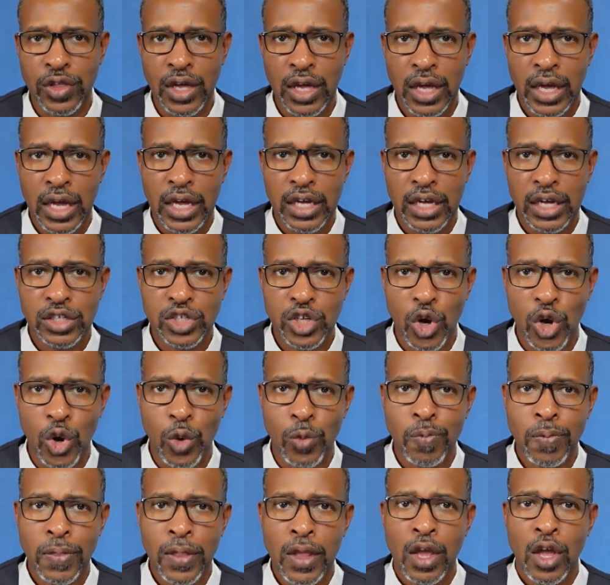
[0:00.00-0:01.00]
And so
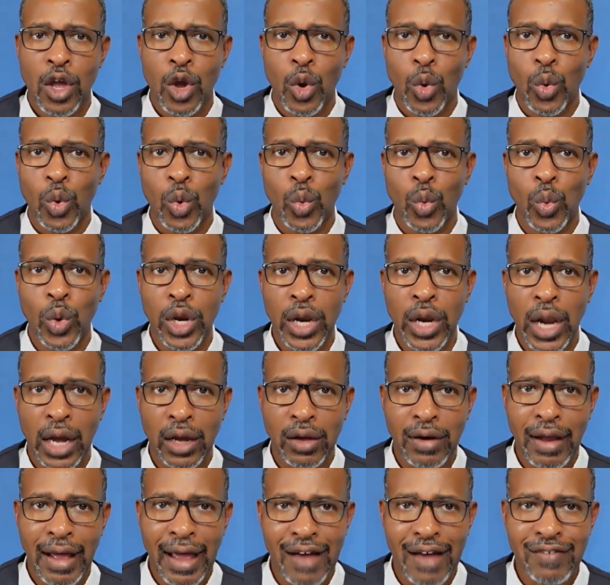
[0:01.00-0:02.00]
we're not going
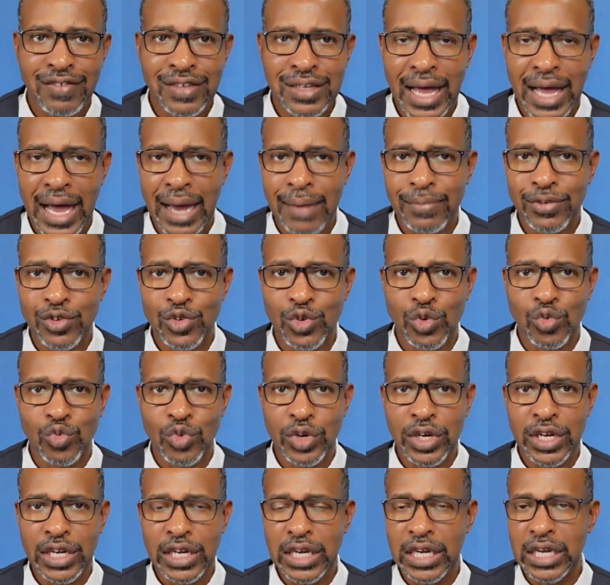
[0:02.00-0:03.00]
to have time to
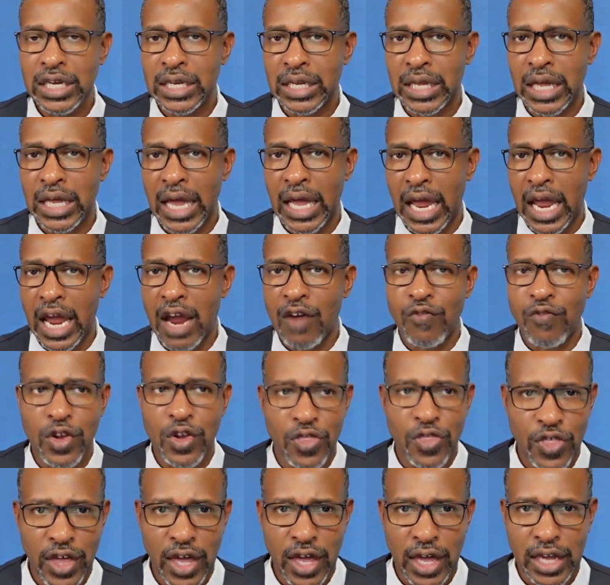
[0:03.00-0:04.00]
read
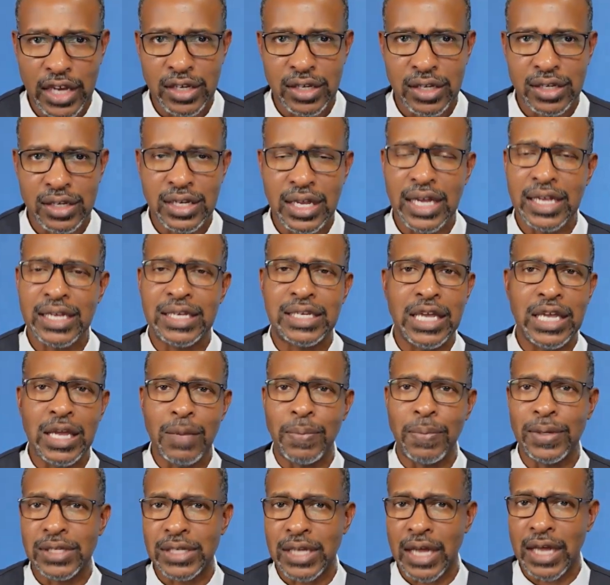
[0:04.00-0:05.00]
everything and to dig deep
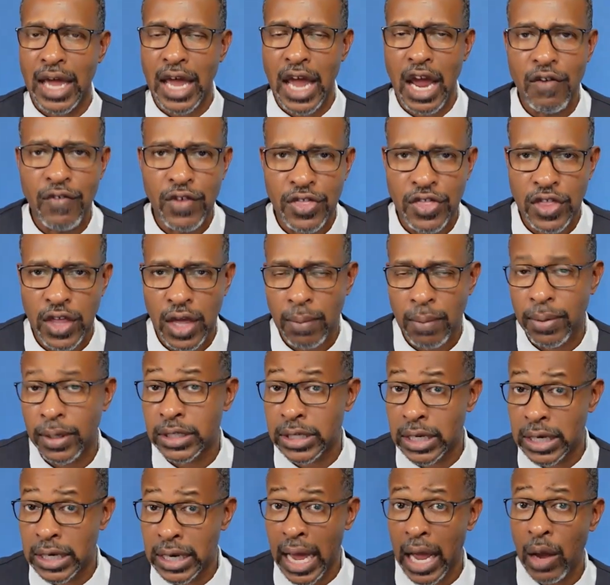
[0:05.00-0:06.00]
into everything, but
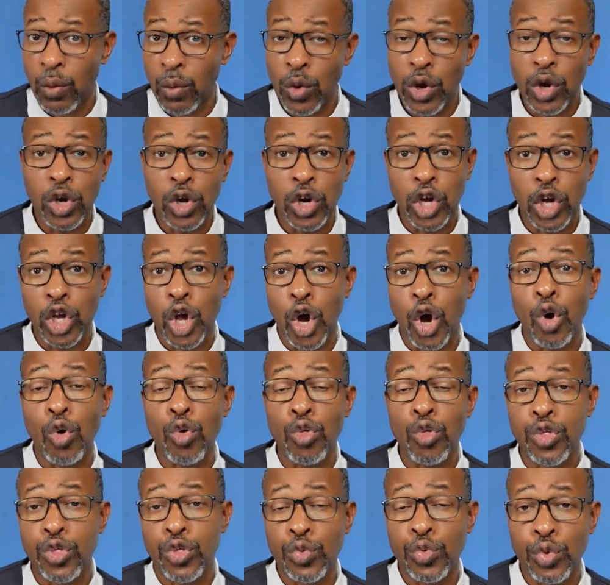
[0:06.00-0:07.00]
tonight we're going to go
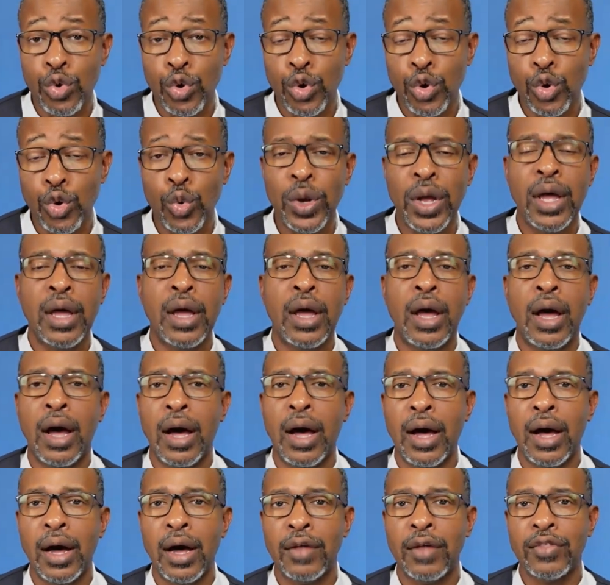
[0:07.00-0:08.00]
through
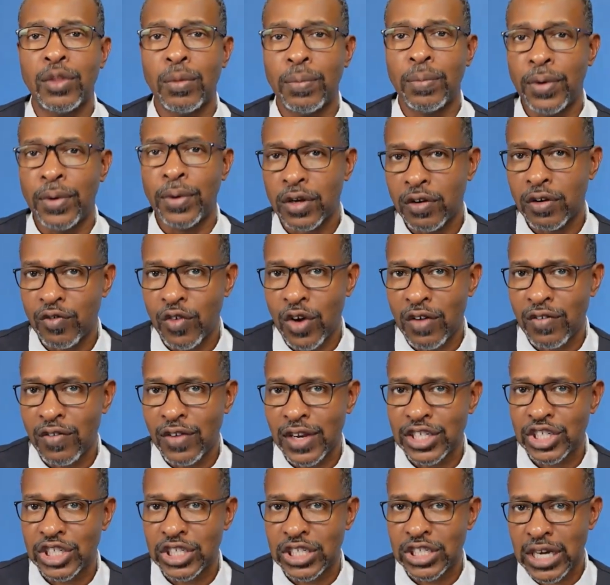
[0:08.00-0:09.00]
uh, the book of
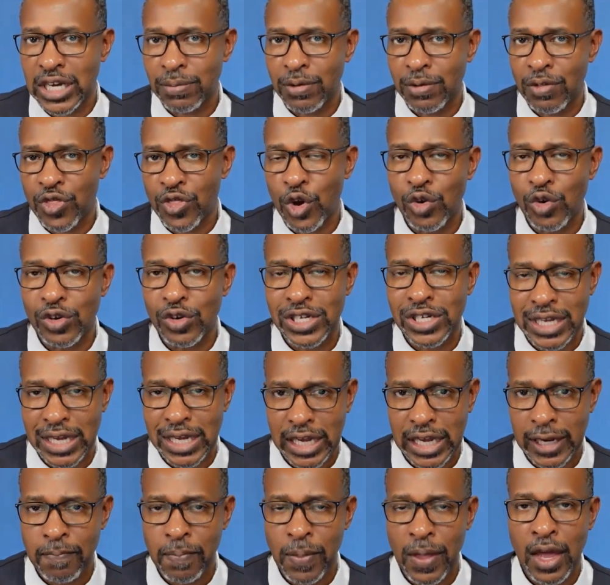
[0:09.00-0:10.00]
Revelation, chapter
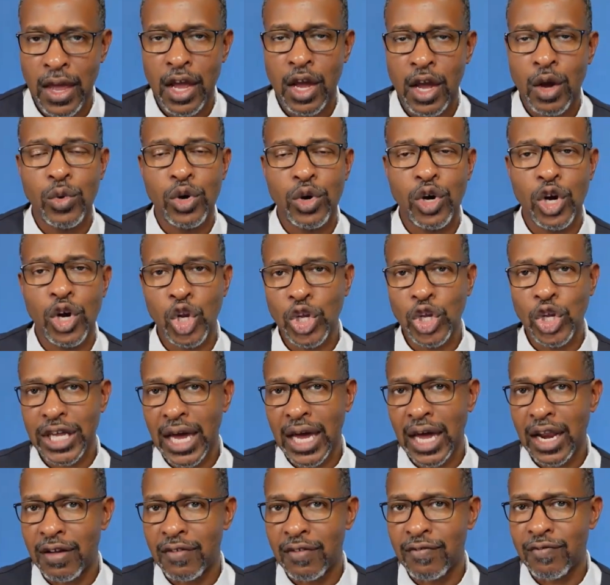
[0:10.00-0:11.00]
13, we're going to look at
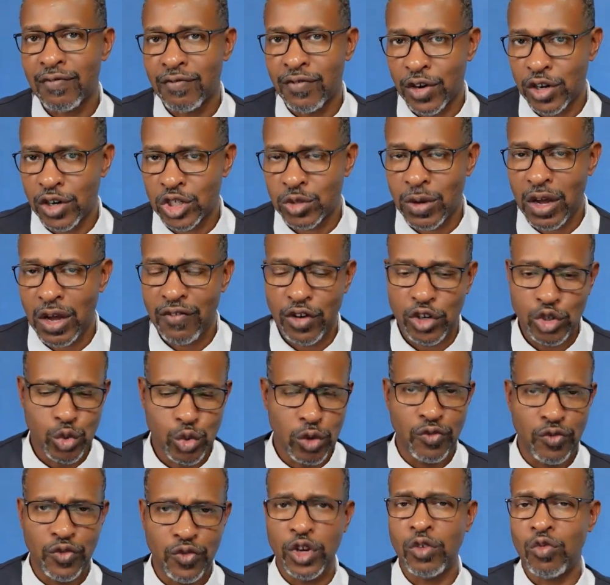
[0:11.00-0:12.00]
it verse by verse.
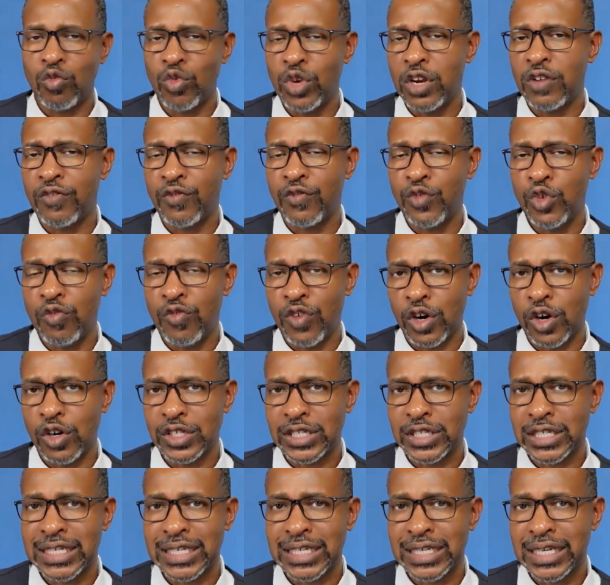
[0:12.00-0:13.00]
We'll read a few verses
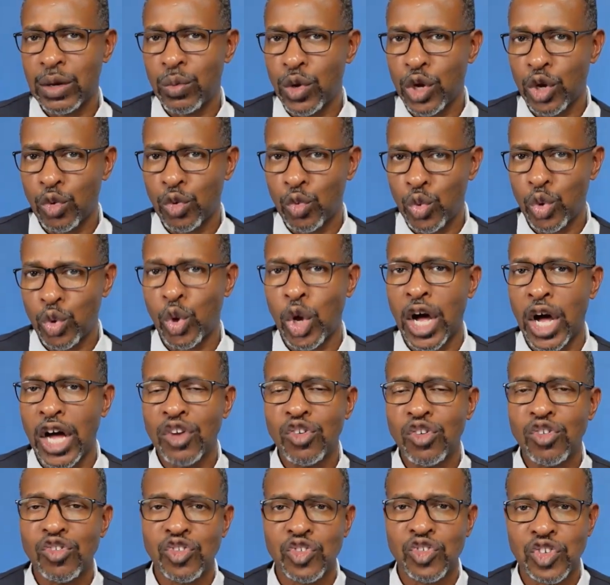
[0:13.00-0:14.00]
and then we'll, we'll
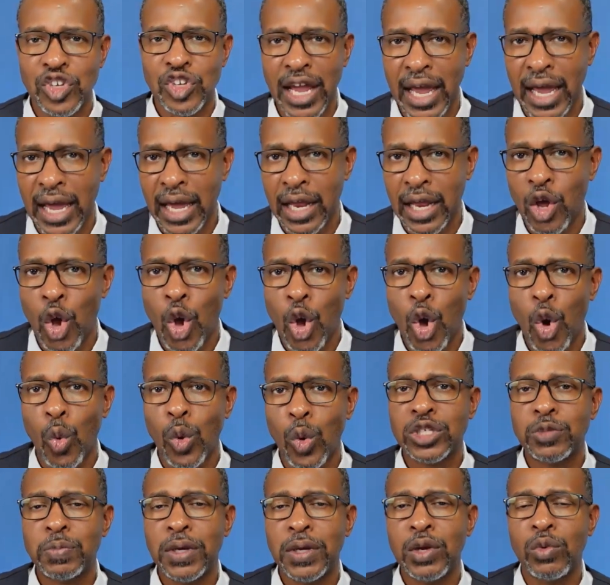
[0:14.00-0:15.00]
understand what's
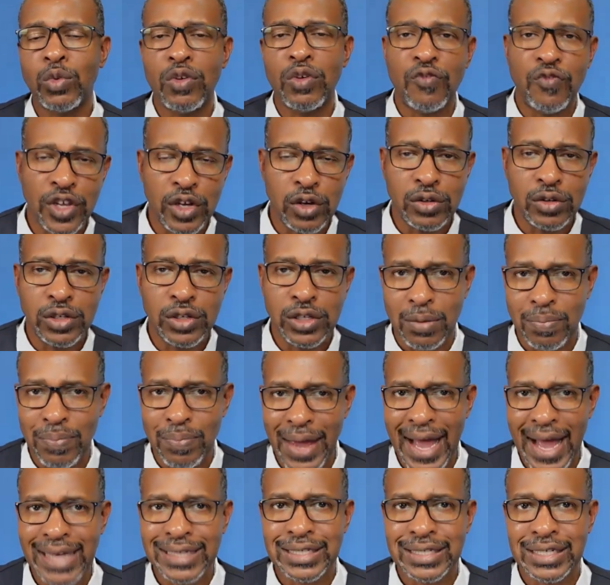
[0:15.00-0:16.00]
being revealed in the
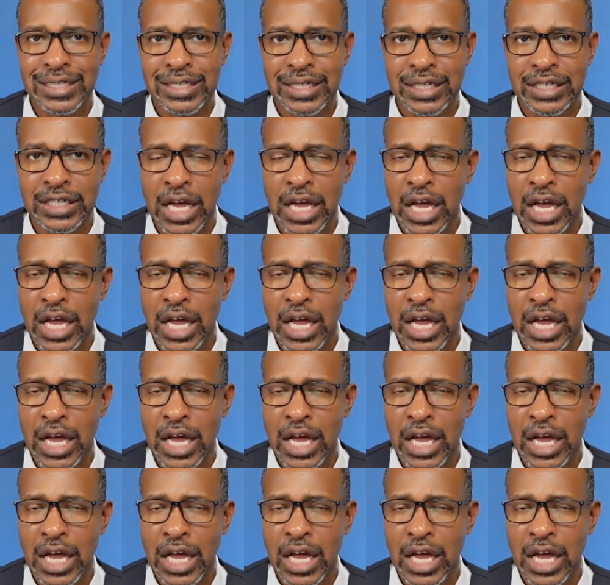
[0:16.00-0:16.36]
passages.